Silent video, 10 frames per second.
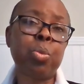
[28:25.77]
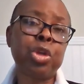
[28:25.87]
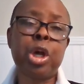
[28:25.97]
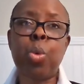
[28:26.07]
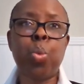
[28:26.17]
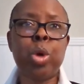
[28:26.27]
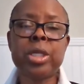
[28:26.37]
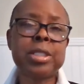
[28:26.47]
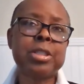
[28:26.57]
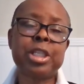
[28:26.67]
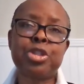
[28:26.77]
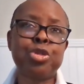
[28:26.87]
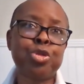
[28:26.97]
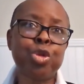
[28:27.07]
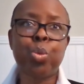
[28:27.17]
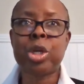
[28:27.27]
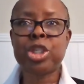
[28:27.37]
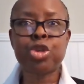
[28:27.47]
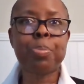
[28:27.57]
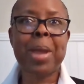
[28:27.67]
You know, what is it that you do? What
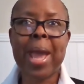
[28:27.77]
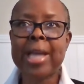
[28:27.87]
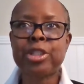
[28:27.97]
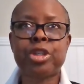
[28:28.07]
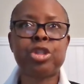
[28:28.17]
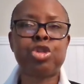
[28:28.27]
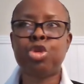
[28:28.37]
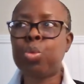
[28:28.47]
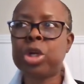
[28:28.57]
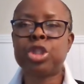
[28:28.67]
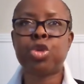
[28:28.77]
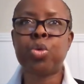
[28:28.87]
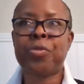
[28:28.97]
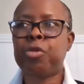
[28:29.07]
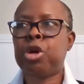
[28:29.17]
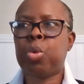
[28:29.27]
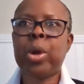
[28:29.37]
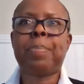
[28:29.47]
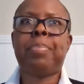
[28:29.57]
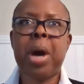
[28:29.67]
is your passion? Do you want to do it for a
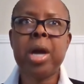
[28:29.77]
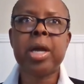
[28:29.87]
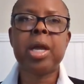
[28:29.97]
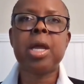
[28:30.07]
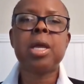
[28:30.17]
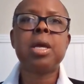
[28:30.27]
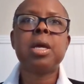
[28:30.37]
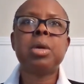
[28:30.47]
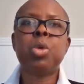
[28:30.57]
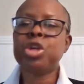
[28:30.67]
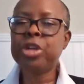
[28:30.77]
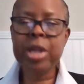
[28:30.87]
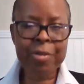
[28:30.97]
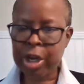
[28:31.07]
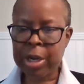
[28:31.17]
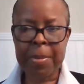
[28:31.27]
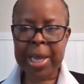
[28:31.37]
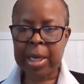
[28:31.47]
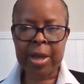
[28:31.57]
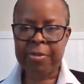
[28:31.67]
quick buck? Well, you're never going to
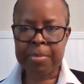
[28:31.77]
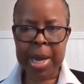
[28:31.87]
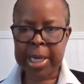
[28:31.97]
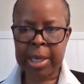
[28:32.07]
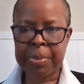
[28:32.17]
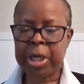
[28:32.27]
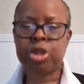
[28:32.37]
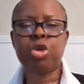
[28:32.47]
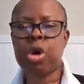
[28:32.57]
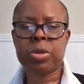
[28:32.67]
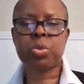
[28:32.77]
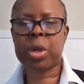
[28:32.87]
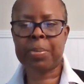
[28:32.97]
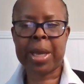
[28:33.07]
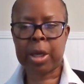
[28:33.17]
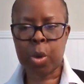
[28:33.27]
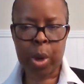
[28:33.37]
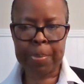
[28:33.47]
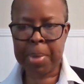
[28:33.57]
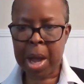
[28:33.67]
make enough money because you always want to make a
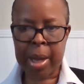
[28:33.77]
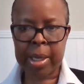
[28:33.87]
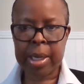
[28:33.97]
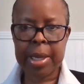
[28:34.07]
quick buck.